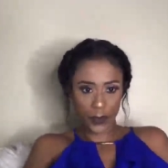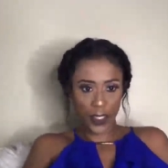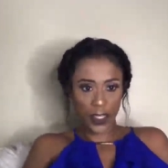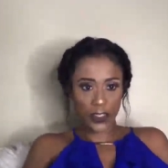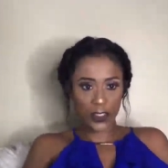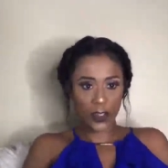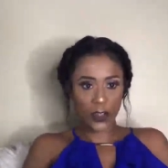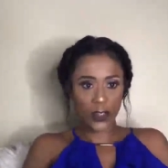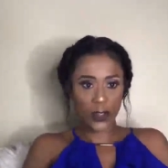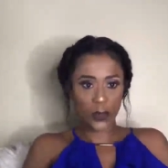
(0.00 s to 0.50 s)

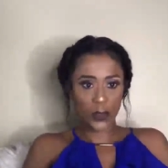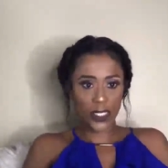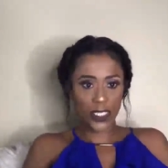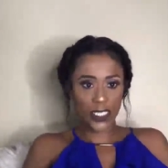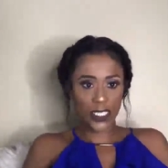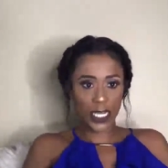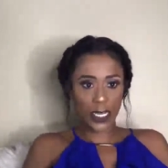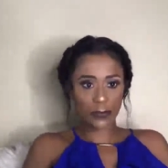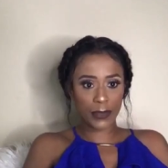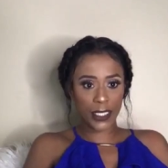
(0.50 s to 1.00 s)
so that when
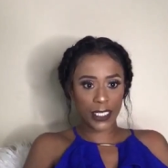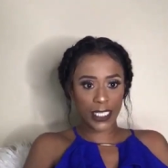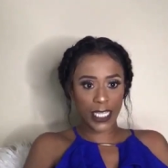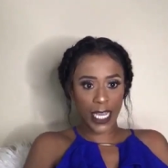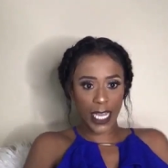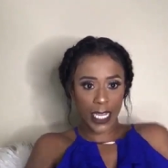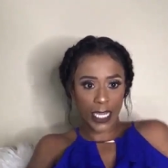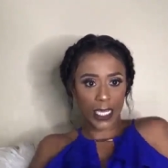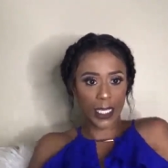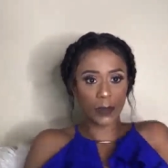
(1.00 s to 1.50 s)
Samson
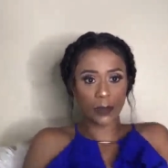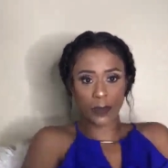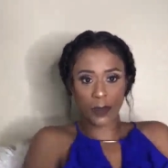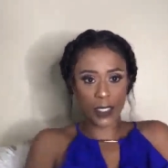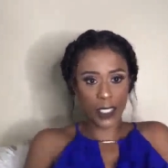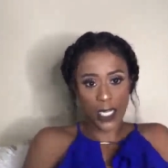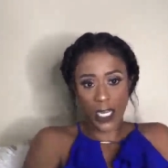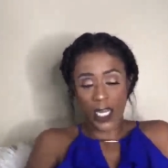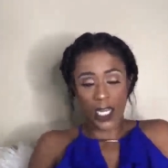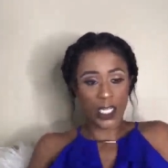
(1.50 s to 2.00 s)
came,
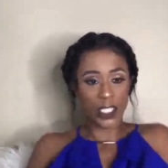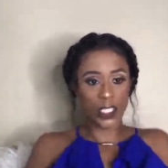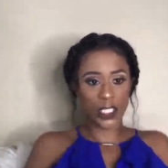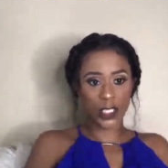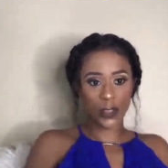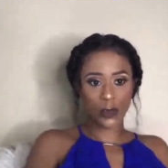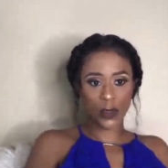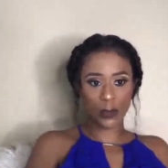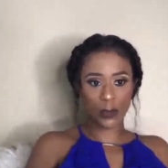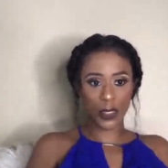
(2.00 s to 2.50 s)

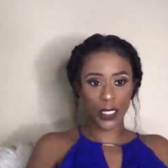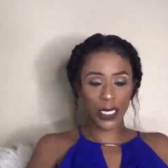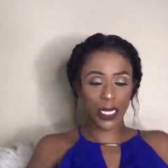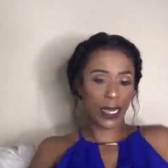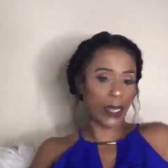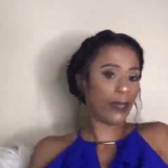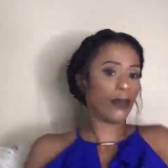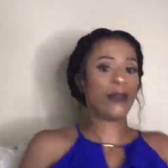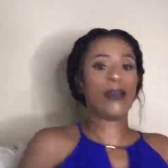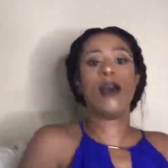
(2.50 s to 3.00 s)
she would be
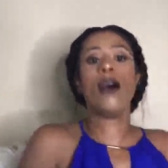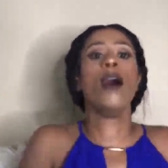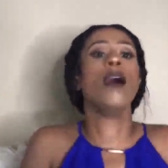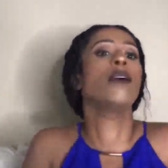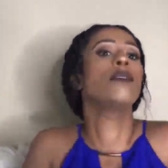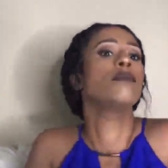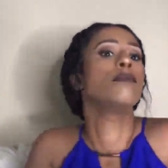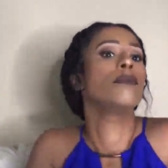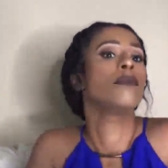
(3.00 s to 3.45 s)
like, oh,